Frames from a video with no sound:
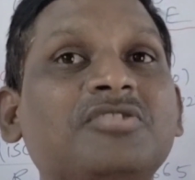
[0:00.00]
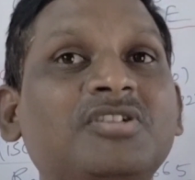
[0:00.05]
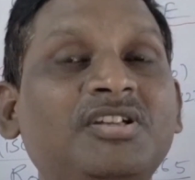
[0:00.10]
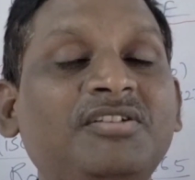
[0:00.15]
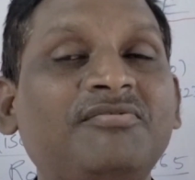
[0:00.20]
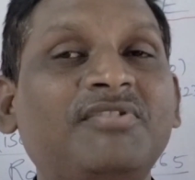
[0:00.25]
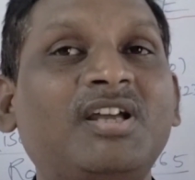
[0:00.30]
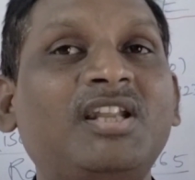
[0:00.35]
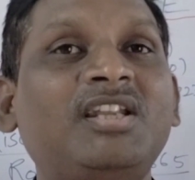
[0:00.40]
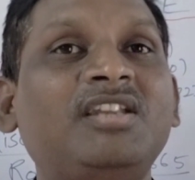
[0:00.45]

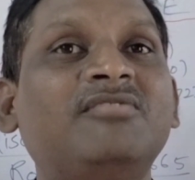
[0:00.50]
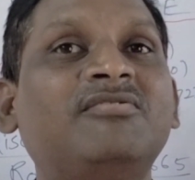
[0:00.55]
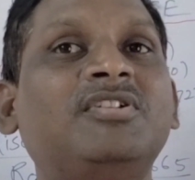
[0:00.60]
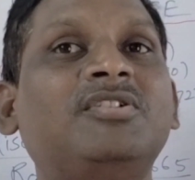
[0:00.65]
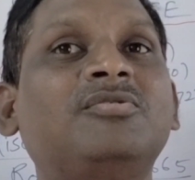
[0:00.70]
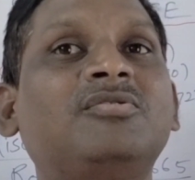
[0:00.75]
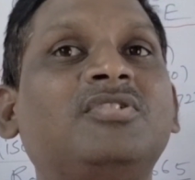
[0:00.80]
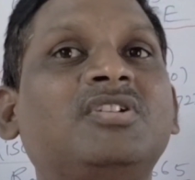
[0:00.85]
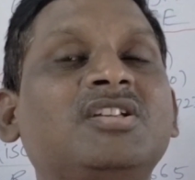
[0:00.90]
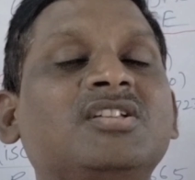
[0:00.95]
Anthony
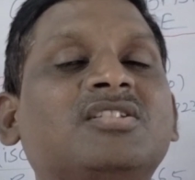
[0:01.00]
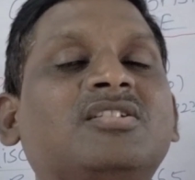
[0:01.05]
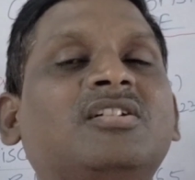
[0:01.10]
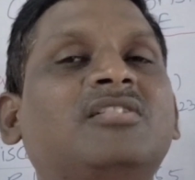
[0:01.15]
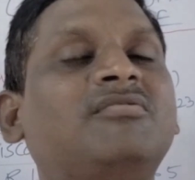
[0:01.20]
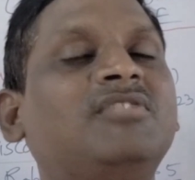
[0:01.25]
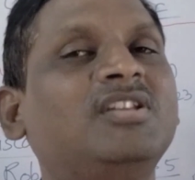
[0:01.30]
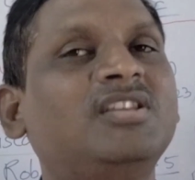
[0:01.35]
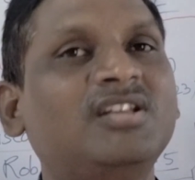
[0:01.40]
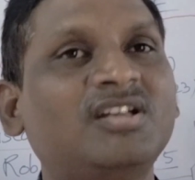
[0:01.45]
van Leeuwenhoek
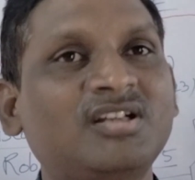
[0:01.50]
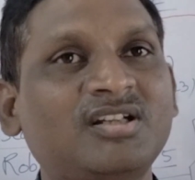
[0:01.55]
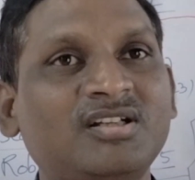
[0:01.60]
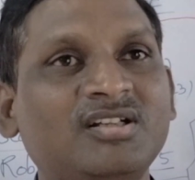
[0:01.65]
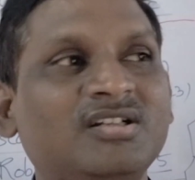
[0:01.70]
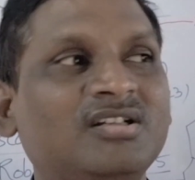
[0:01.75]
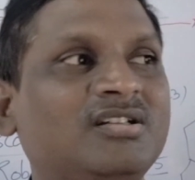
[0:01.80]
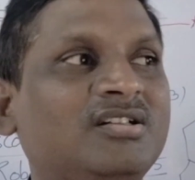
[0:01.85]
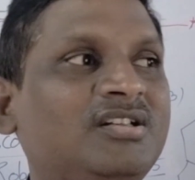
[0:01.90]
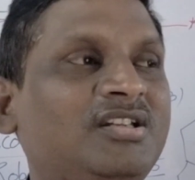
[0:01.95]
discovered
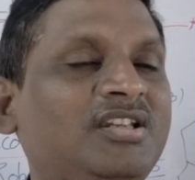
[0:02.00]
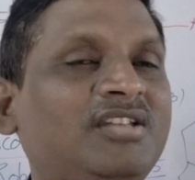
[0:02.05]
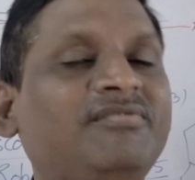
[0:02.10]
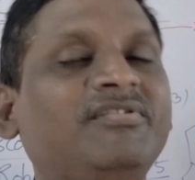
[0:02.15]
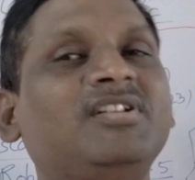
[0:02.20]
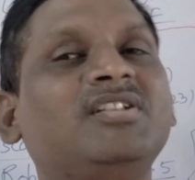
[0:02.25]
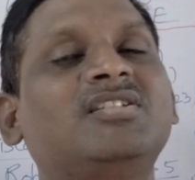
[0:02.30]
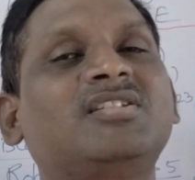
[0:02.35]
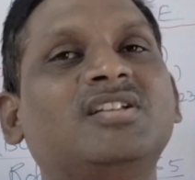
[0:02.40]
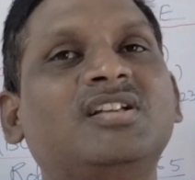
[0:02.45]
the
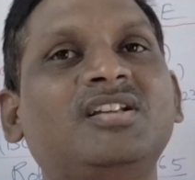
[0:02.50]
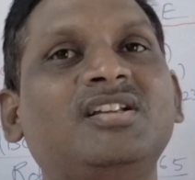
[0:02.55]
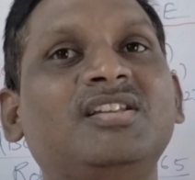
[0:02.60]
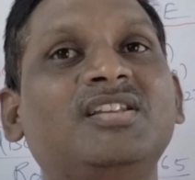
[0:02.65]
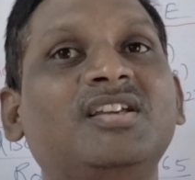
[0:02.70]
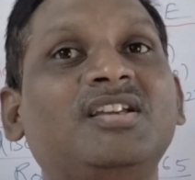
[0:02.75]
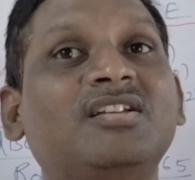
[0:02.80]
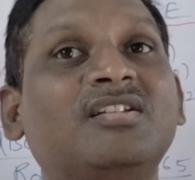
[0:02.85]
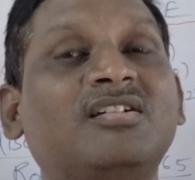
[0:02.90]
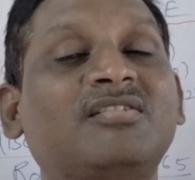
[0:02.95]
living
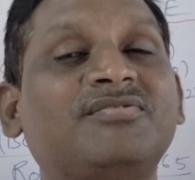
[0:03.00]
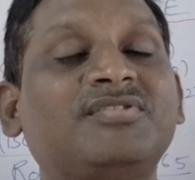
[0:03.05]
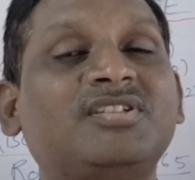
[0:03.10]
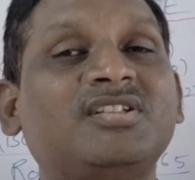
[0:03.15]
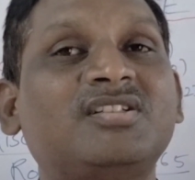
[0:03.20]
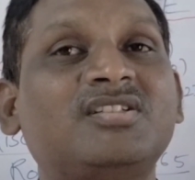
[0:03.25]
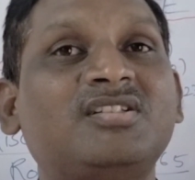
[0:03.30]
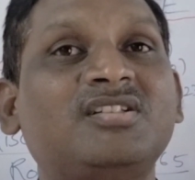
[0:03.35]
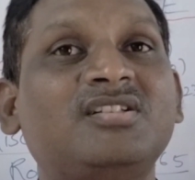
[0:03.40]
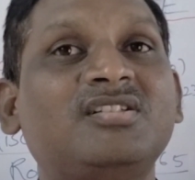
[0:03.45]
cell in the
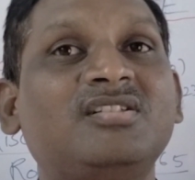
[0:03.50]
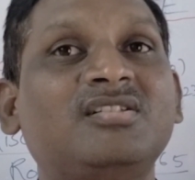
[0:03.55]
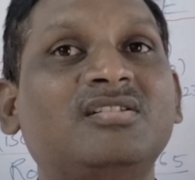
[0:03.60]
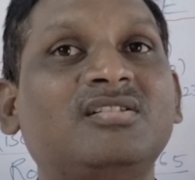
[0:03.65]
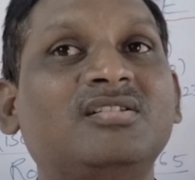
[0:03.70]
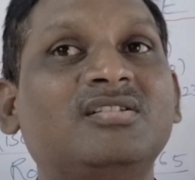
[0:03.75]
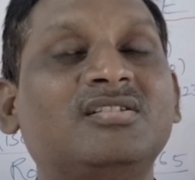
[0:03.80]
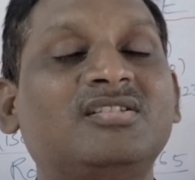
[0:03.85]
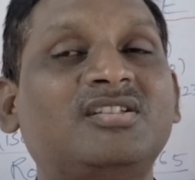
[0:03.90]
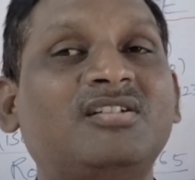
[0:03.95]
year of
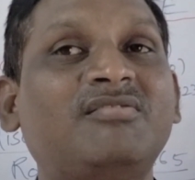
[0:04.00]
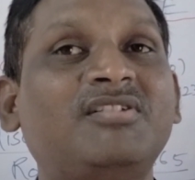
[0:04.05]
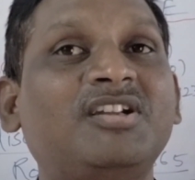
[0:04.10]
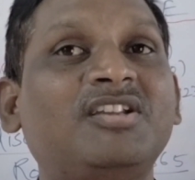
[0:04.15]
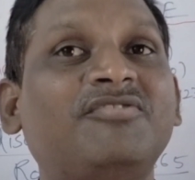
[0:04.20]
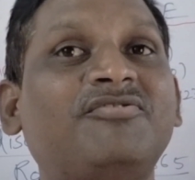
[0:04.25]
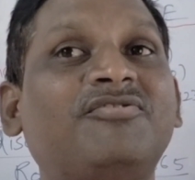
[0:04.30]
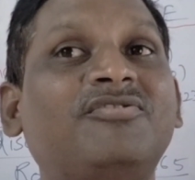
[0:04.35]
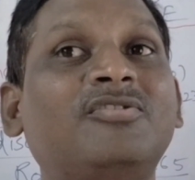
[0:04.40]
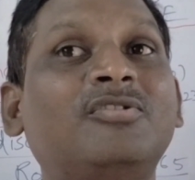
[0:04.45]

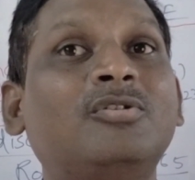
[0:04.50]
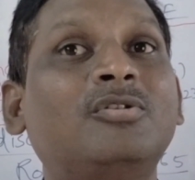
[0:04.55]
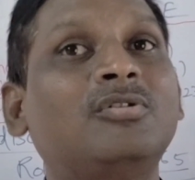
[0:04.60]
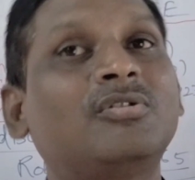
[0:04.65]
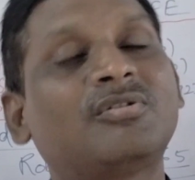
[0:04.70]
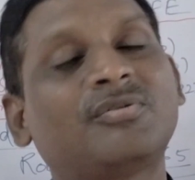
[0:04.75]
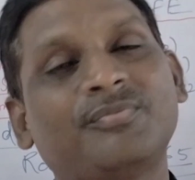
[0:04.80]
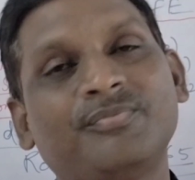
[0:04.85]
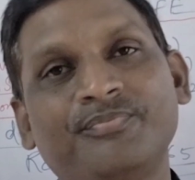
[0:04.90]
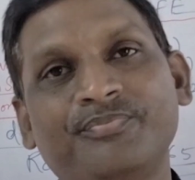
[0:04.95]

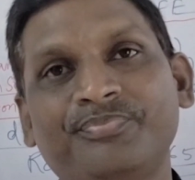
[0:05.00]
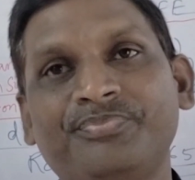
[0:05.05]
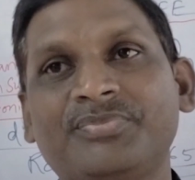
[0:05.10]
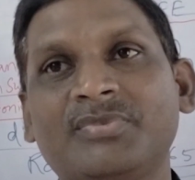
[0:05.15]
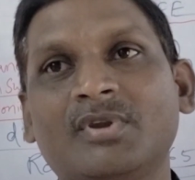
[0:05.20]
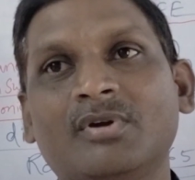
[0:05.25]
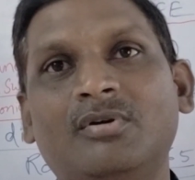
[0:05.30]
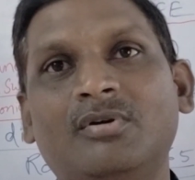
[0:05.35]
1674.